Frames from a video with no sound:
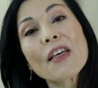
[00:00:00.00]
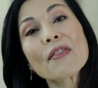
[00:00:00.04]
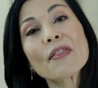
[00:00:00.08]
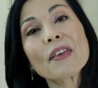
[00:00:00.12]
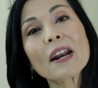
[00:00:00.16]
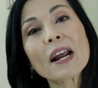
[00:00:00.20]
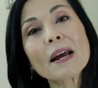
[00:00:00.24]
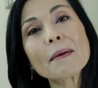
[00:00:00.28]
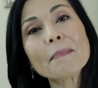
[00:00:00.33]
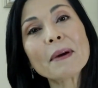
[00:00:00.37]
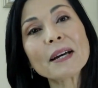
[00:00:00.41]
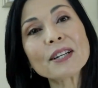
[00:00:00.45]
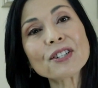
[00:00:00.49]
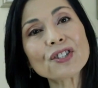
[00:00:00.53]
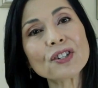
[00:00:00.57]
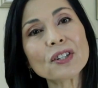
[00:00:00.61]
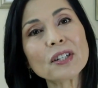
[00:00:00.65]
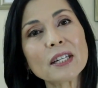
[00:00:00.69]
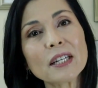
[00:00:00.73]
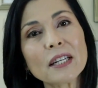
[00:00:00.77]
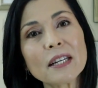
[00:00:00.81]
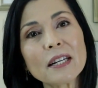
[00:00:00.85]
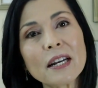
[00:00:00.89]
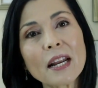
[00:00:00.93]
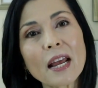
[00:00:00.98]
that I
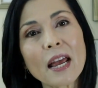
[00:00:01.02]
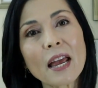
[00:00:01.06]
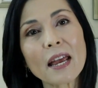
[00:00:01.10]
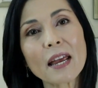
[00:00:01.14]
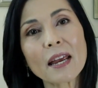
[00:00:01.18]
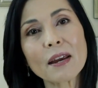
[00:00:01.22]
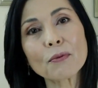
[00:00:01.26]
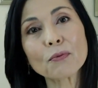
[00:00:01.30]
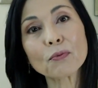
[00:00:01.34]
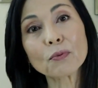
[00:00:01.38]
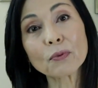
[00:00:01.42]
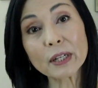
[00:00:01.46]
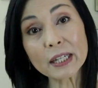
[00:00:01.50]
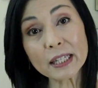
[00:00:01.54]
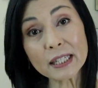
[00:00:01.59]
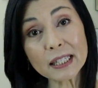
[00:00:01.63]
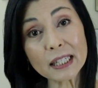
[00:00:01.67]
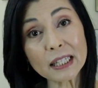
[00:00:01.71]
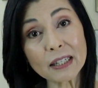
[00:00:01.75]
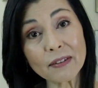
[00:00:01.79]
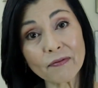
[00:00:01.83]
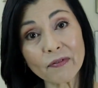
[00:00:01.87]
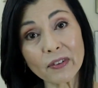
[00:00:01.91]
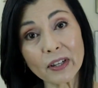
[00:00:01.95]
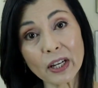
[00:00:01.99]
mentioned in a
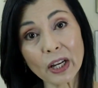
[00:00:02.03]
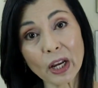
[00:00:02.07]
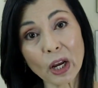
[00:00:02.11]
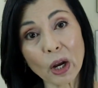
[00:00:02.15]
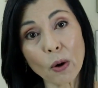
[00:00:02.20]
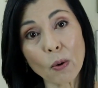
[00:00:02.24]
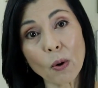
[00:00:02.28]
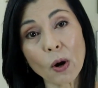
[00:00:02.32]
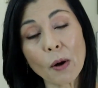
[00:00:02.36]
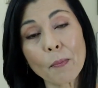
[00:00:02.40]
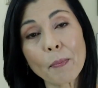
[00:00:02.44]
recent video